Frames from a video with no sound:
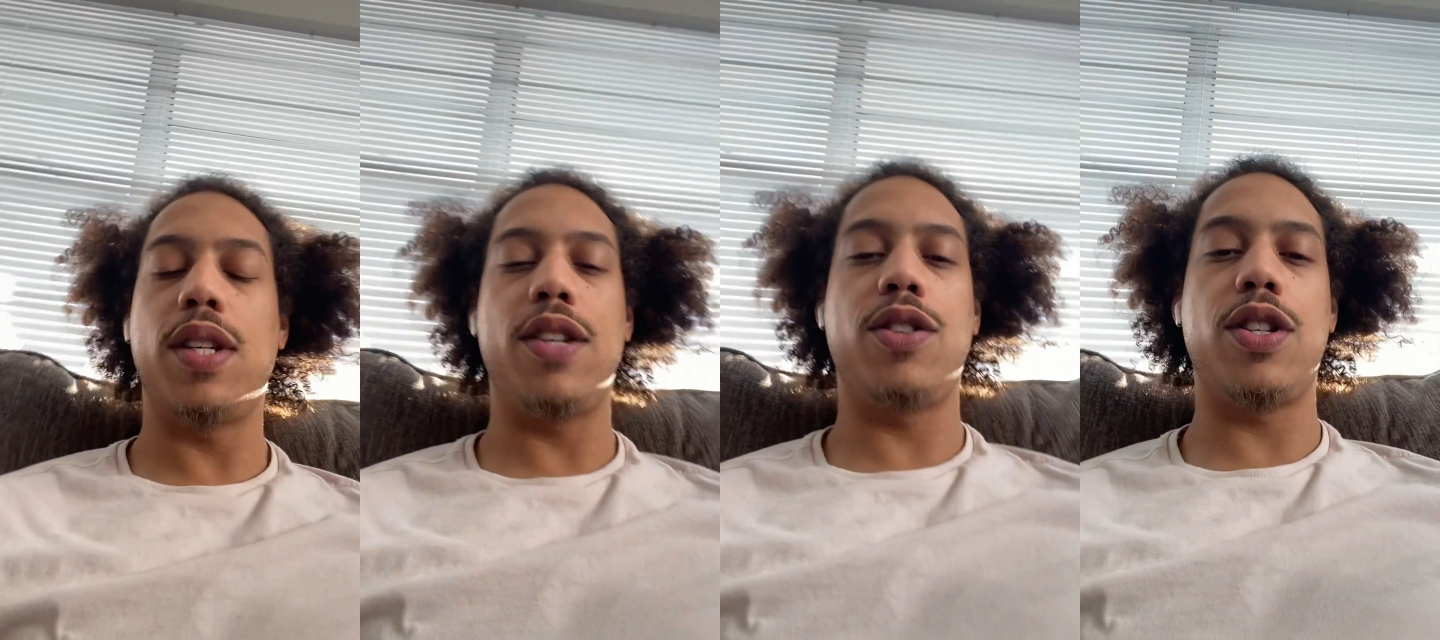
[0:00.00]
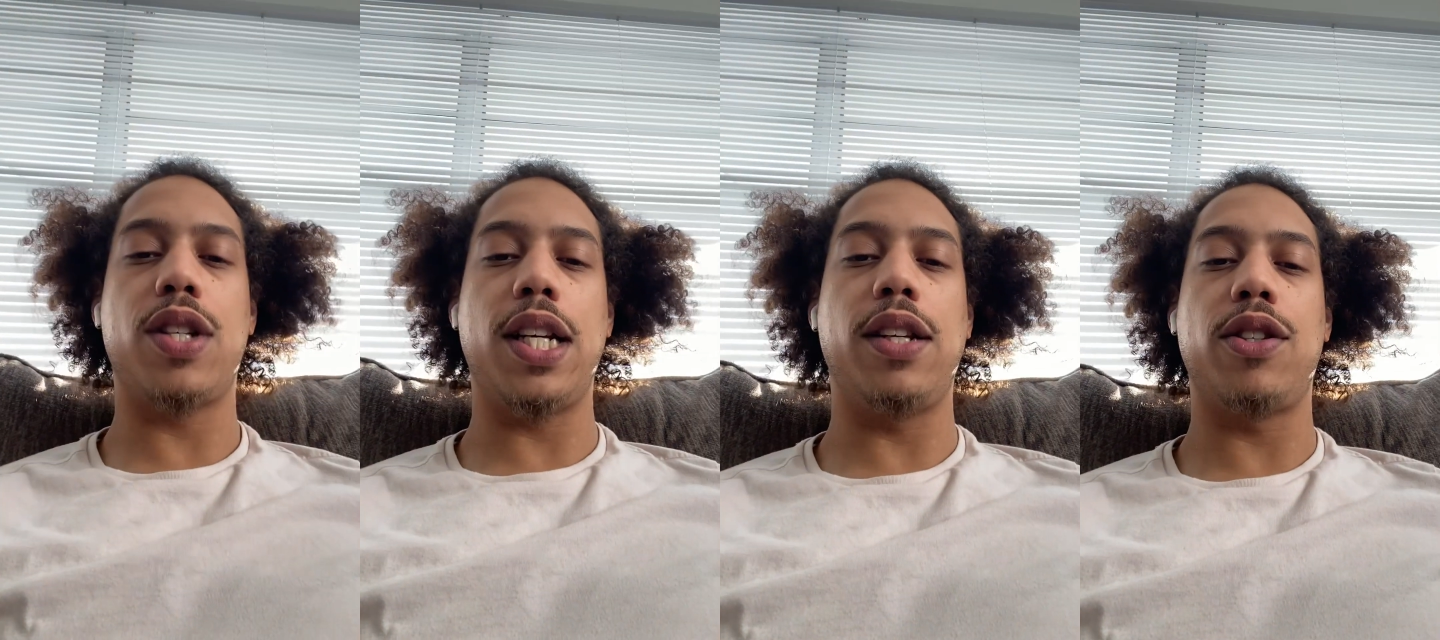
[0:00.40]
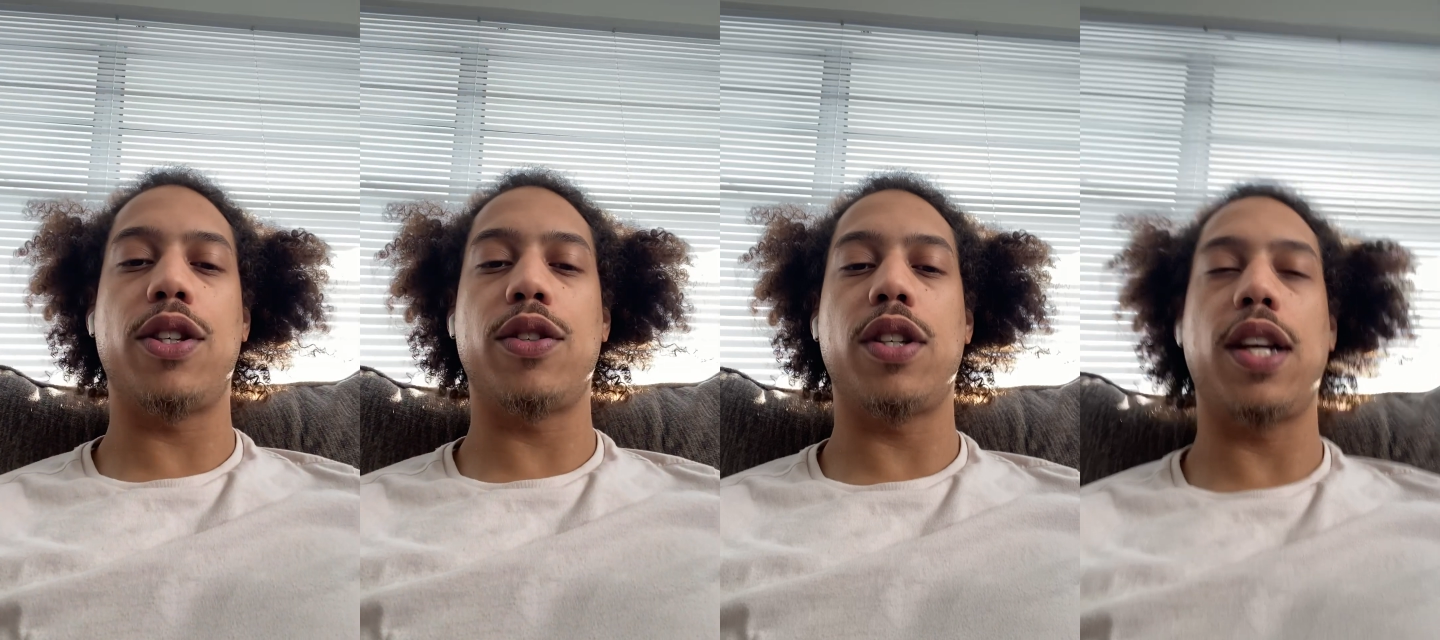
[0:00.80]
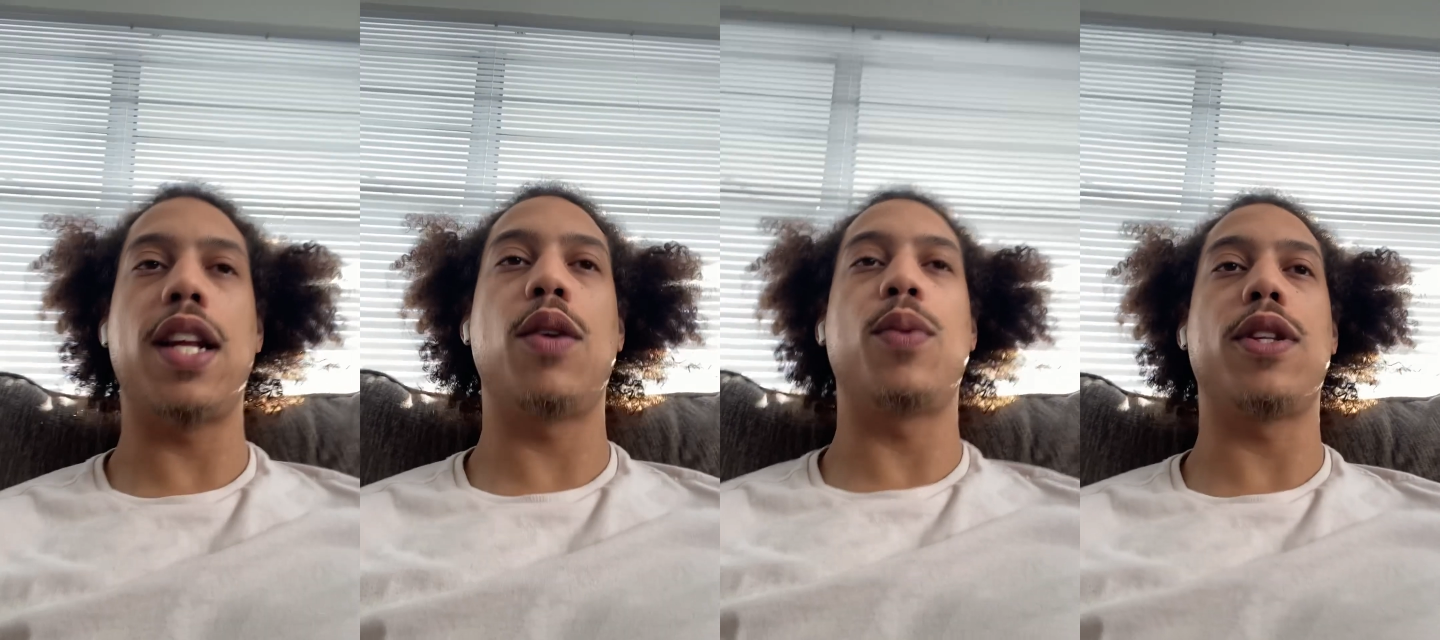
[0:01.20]
It's just easier to get
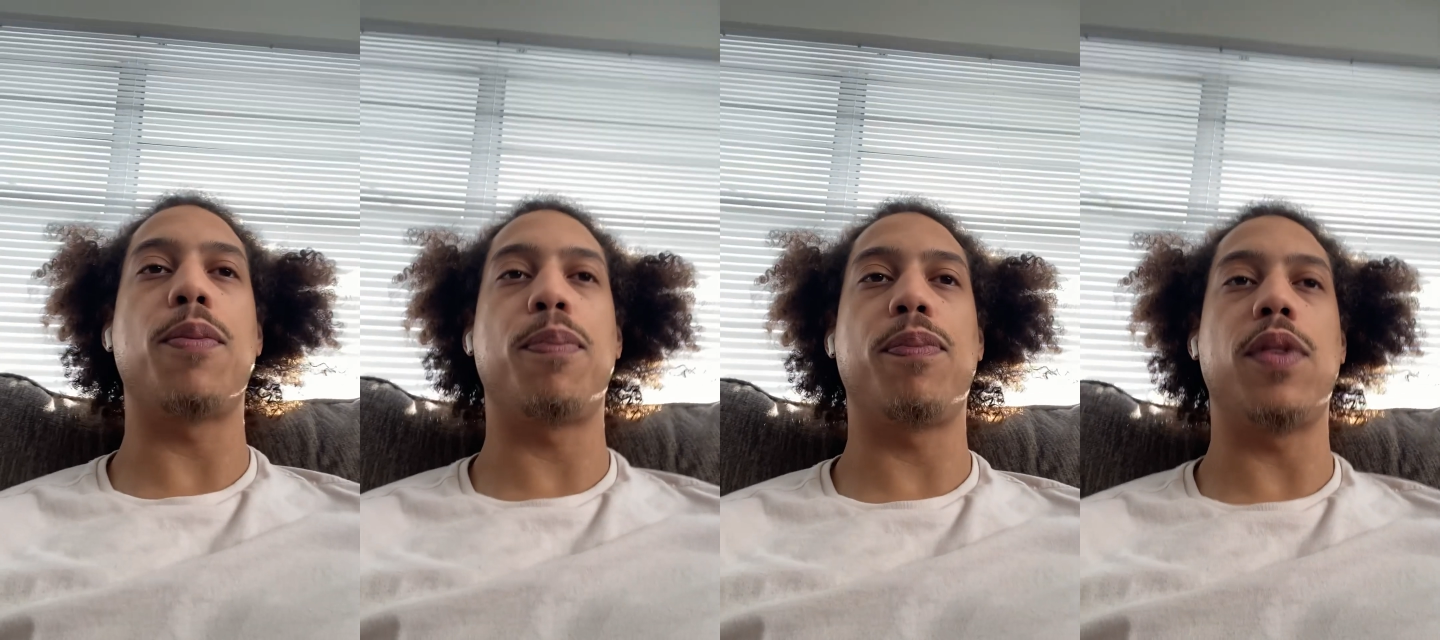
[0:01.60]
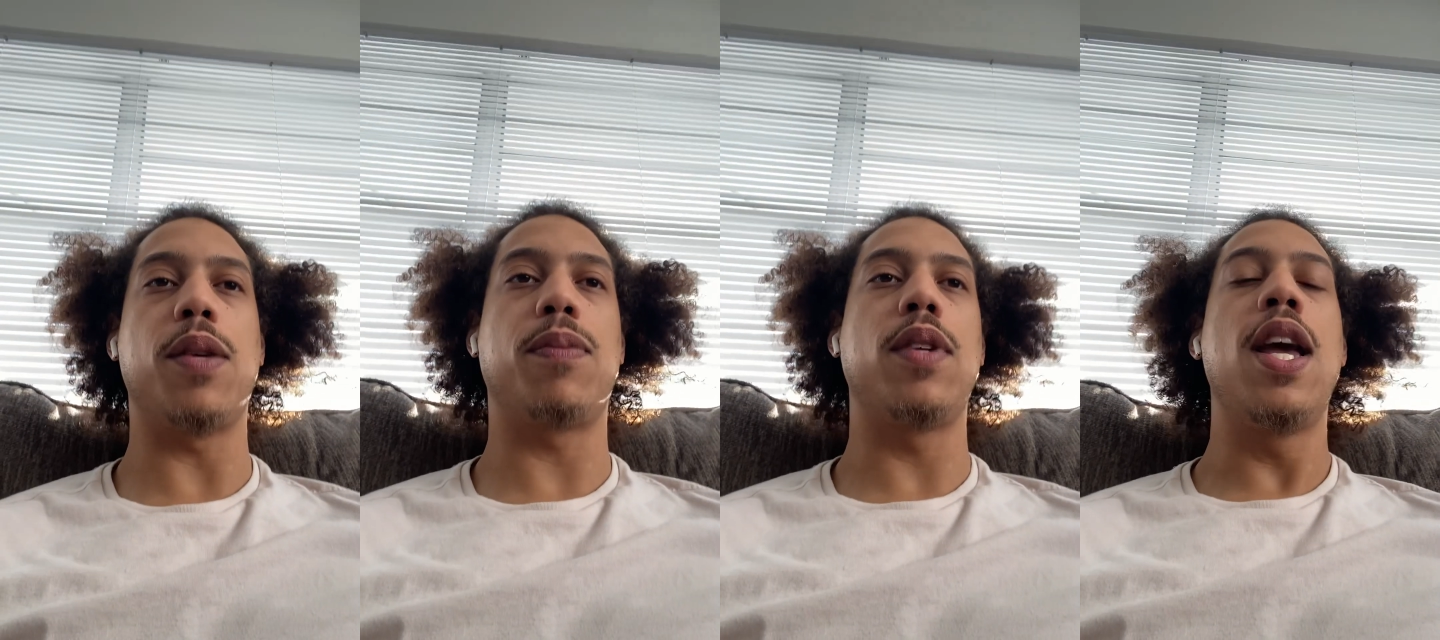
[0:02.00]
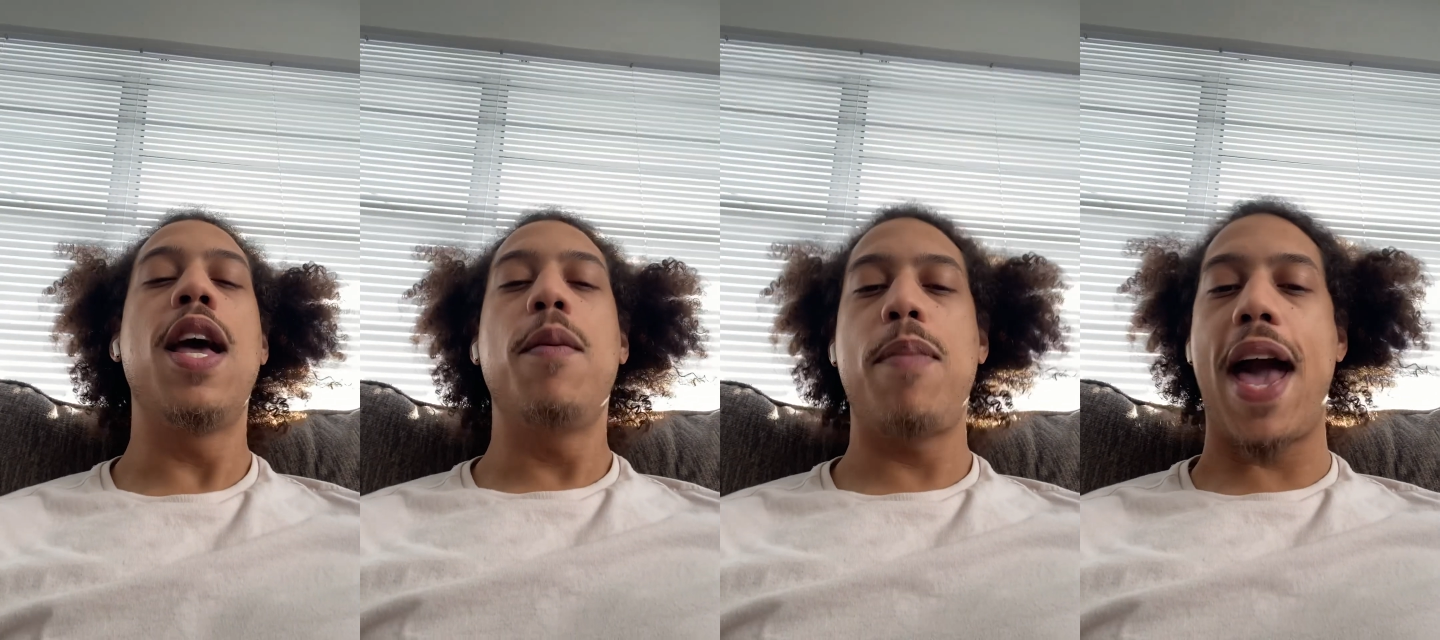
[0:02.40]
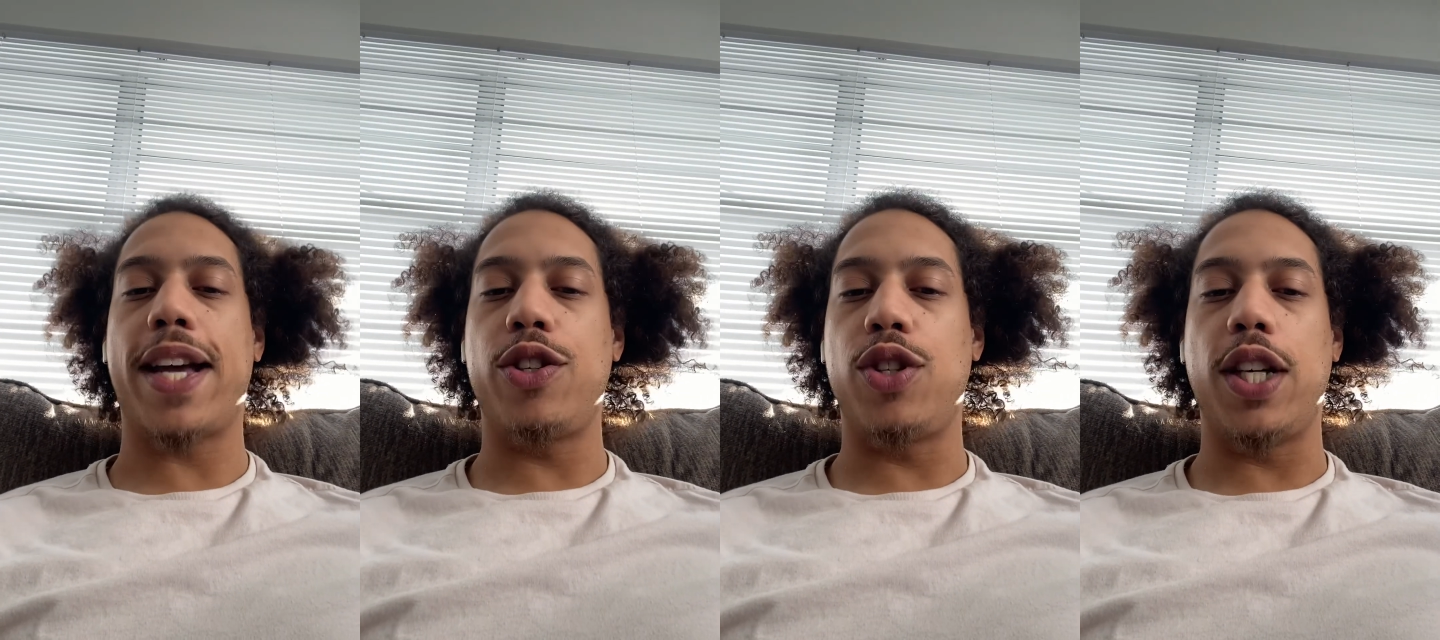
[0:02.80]
it with the
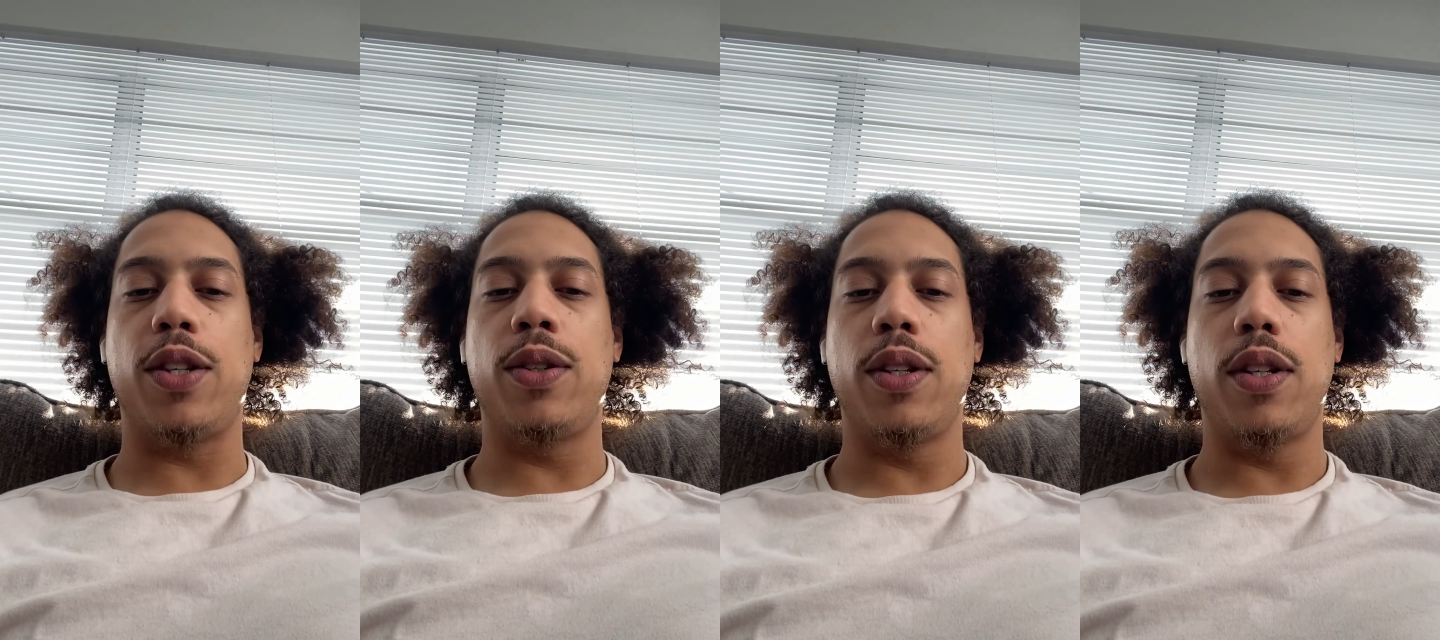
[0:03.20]
package deal.